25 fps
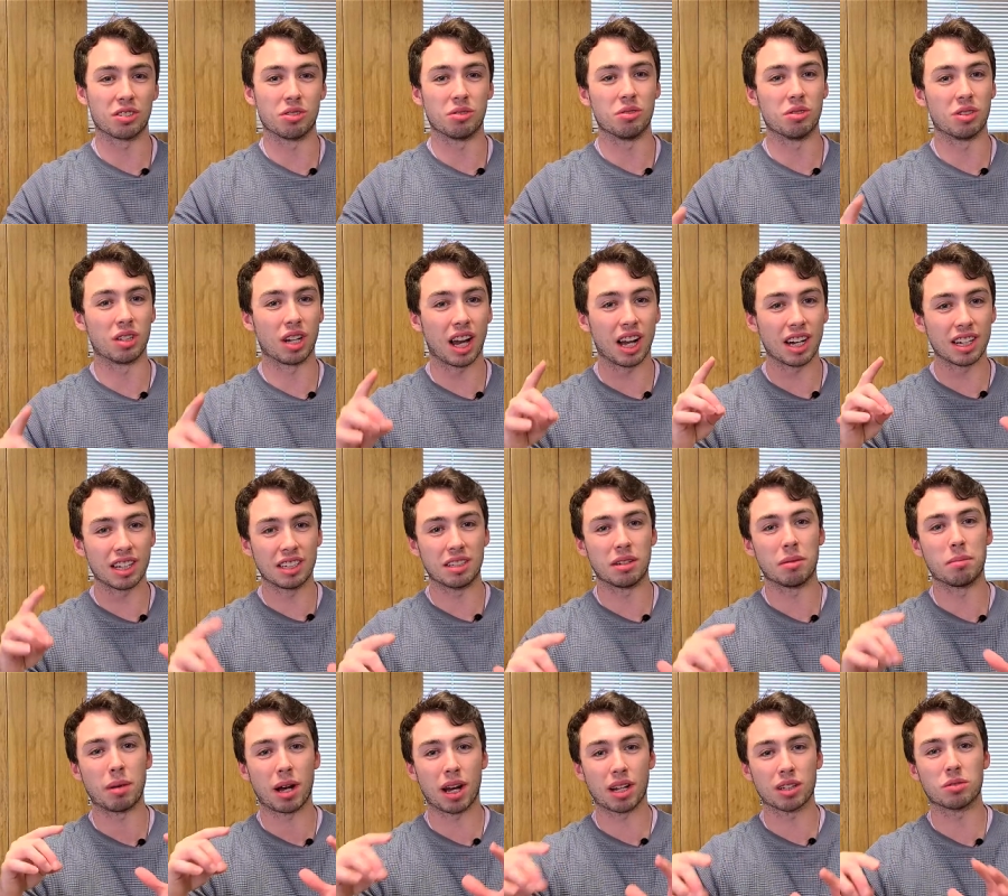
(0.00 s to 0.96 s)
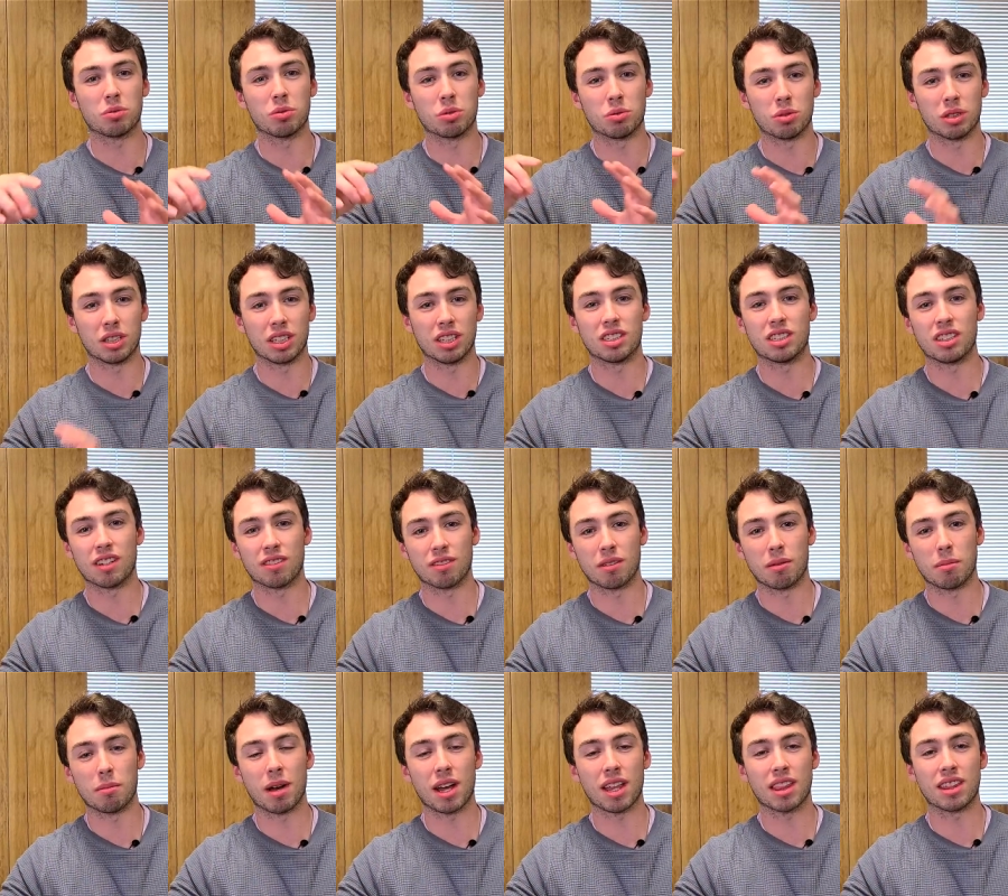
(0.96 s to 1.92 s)
You do not need to bounce between these
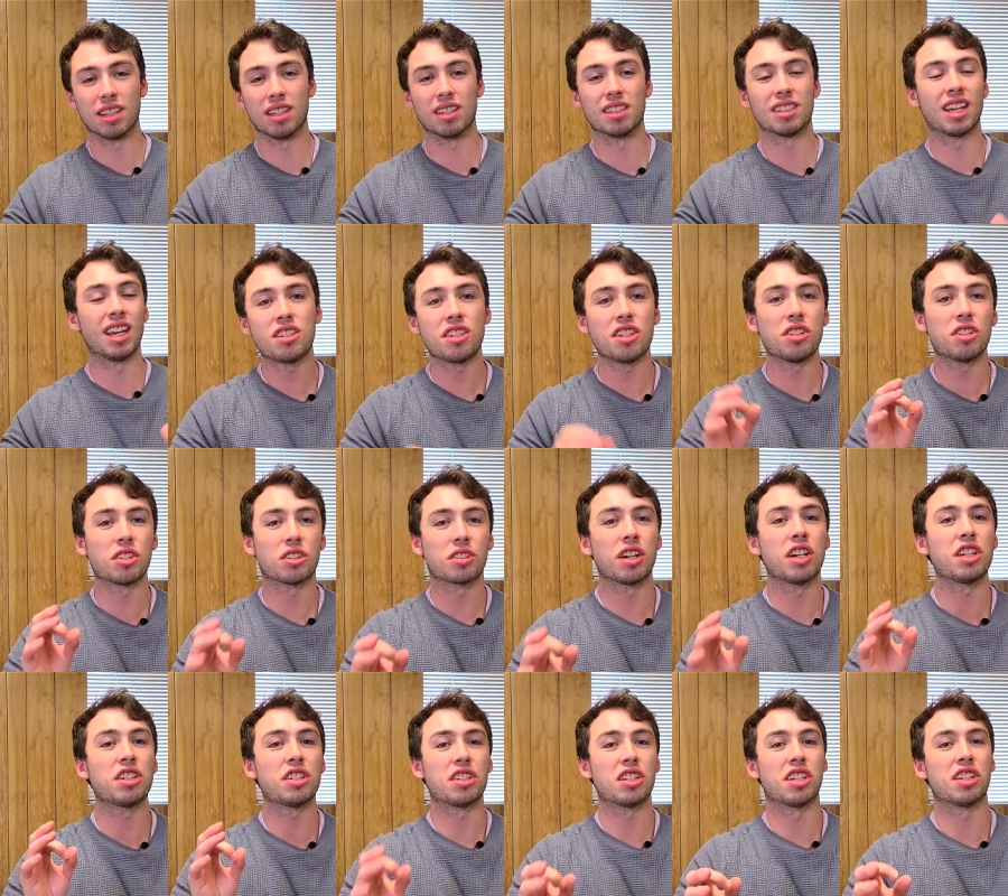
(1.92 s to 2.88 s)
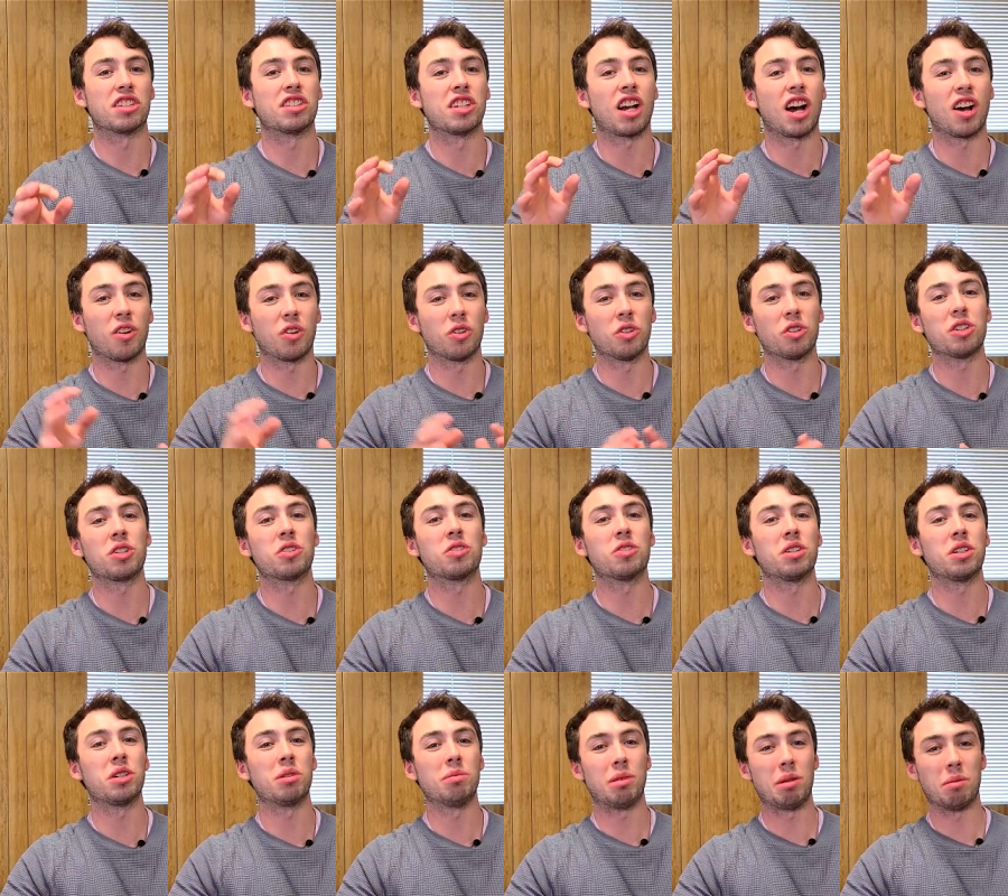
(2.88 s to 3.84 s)
different methods. Integration is not only
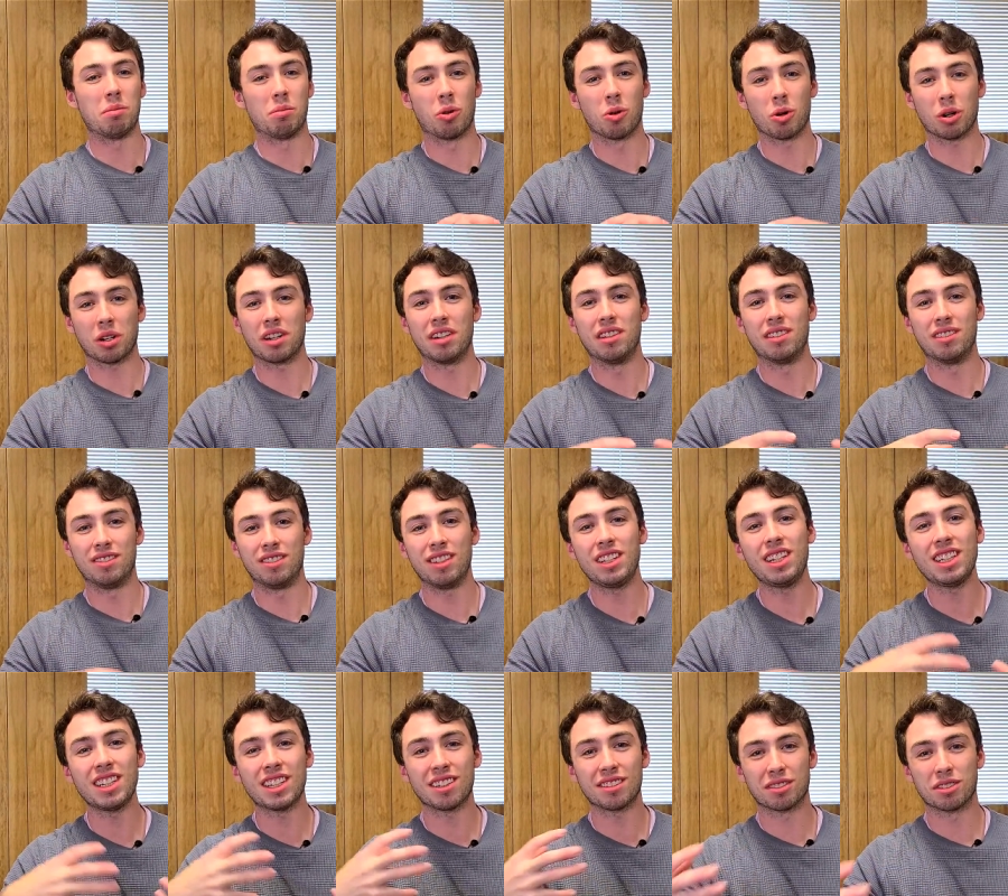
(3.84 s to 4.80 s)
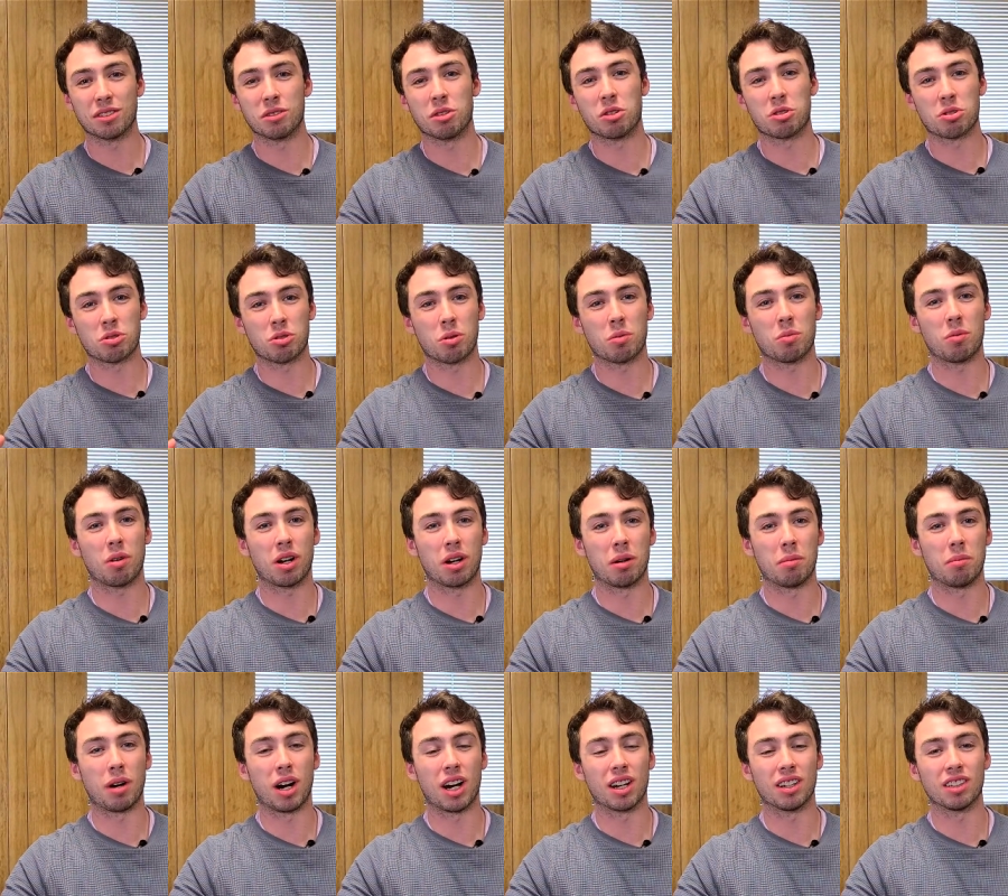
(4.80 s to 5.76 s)
going to be more convenient for the stormwater
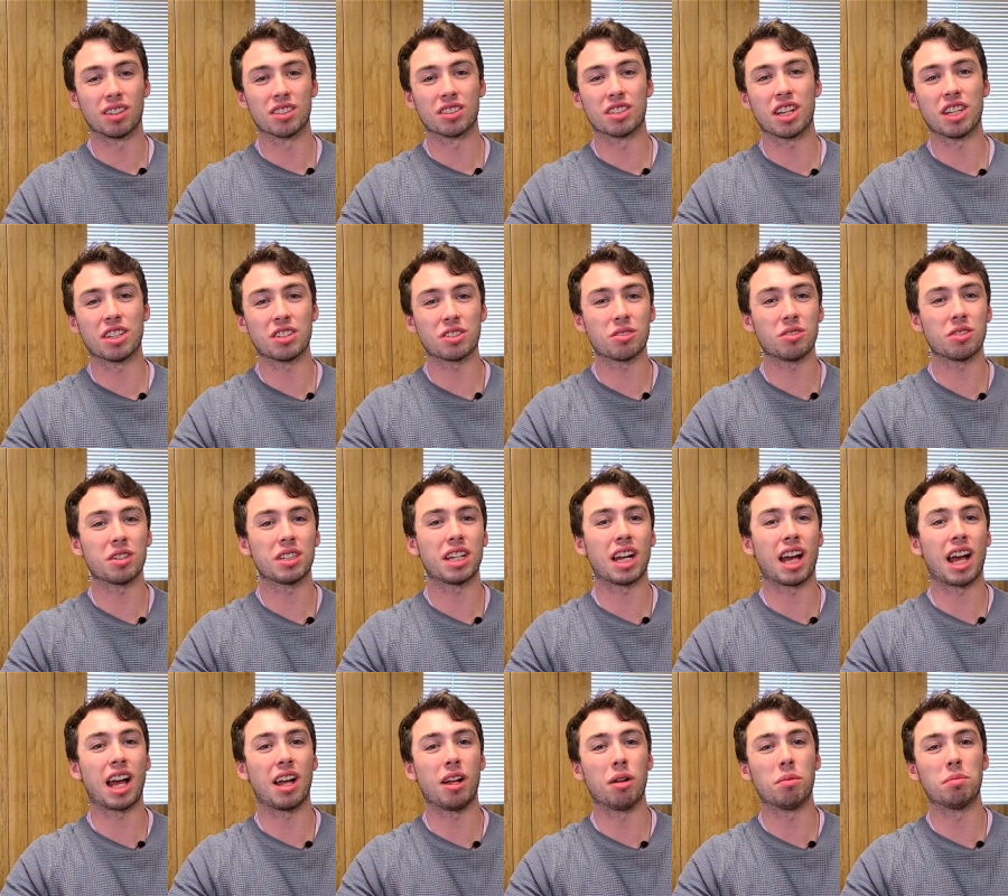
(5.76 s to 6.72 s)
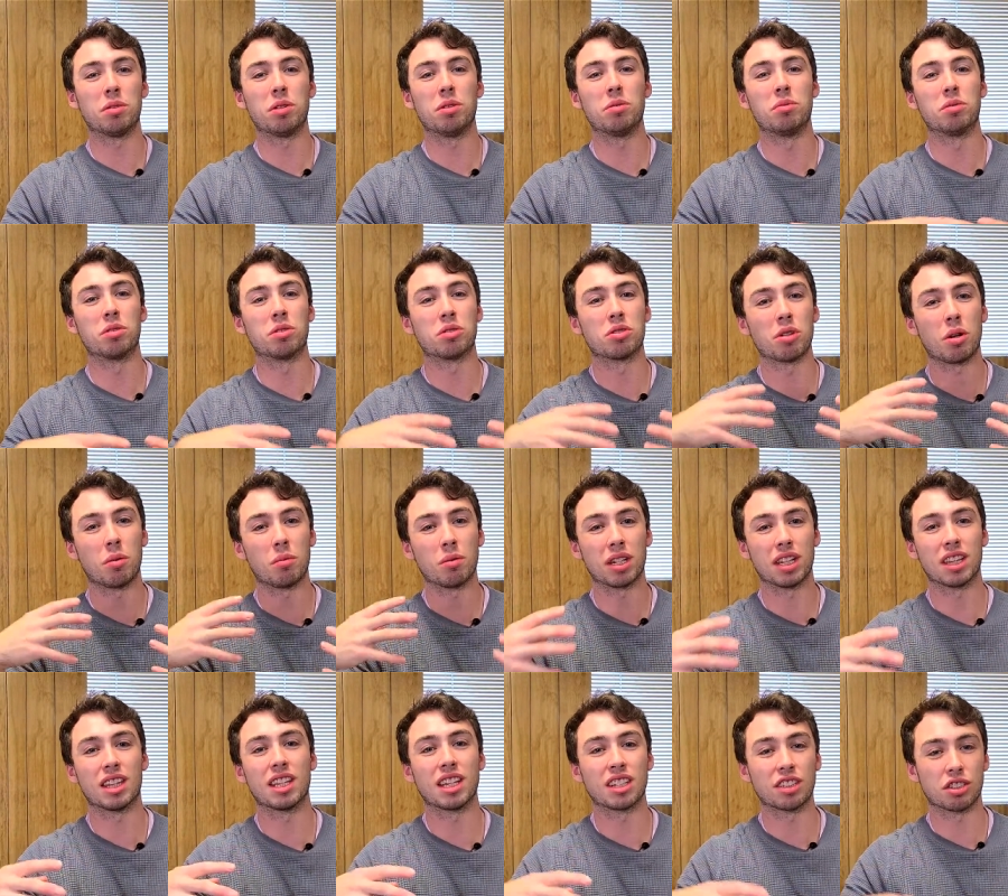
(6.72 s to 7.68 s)
modelers, it's going to help you with so many
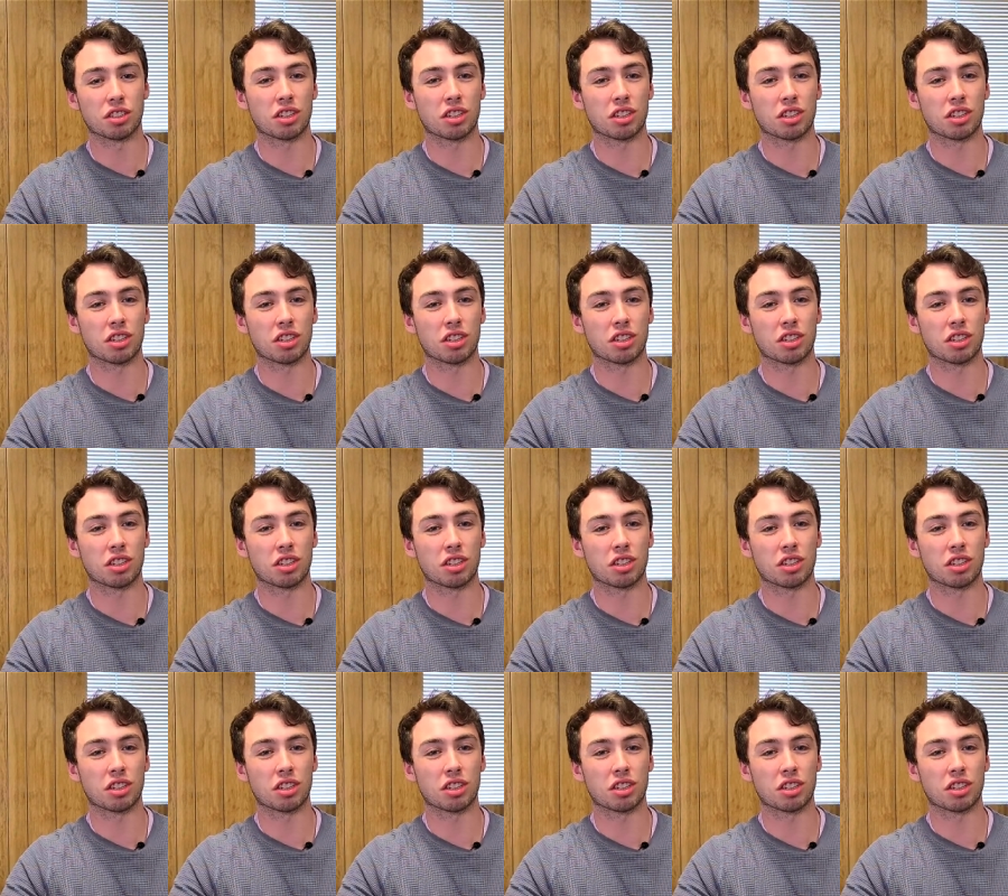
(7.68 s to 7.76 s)
things.